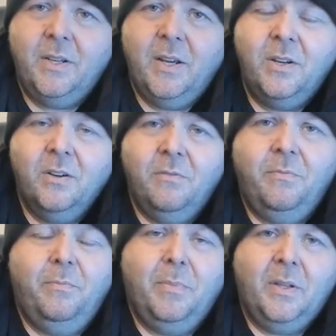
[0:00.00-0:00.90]
and your
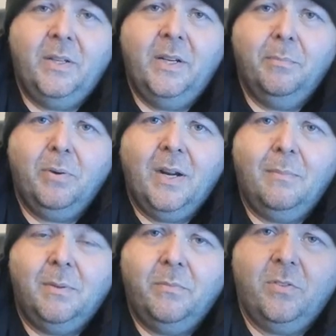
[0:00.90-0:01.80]
ability to
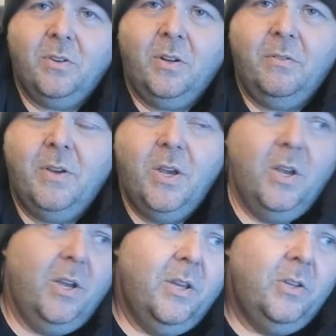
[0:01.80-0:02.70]
problem solve.
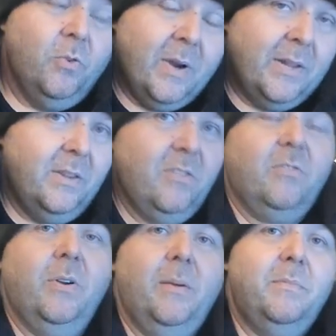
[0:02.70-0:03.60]
You read the
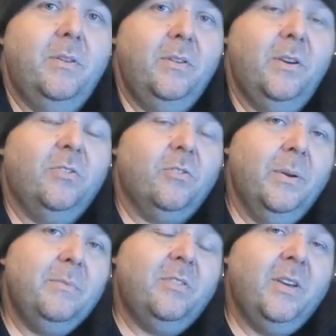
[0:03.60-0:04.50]
script. The
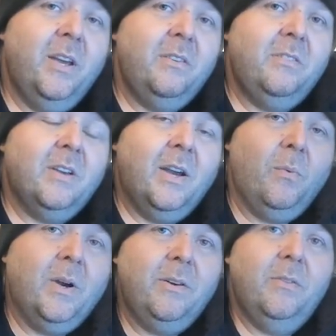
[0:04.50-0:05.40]
script says, I
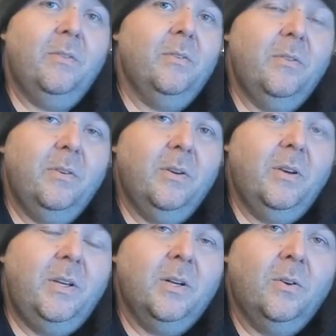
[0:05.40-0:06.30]
want,
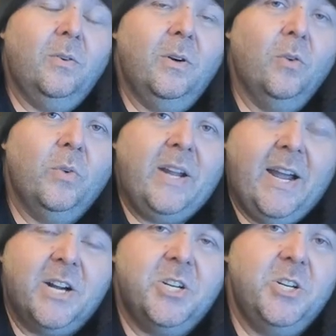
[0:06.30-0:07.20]
you know, a
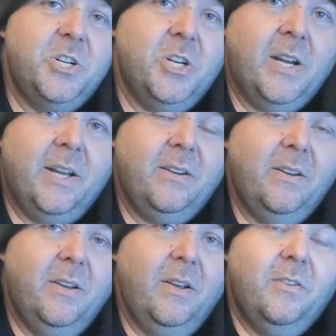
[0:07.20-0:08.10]
reaction shot.
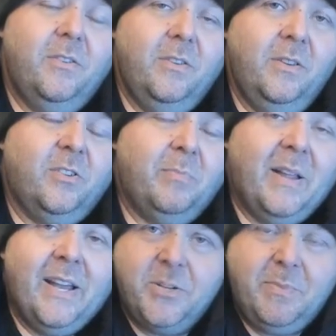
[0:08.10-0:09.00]
The
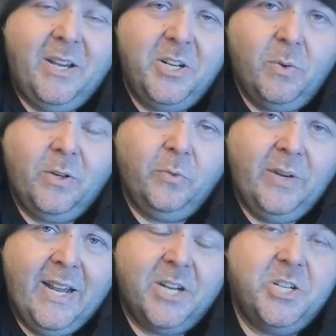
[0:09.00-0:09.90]
splash page, I want a
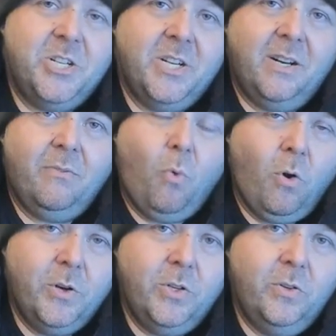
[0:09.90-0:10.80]
reaction shot of
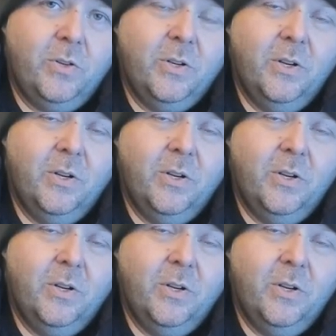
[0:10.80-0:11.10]
Warduke.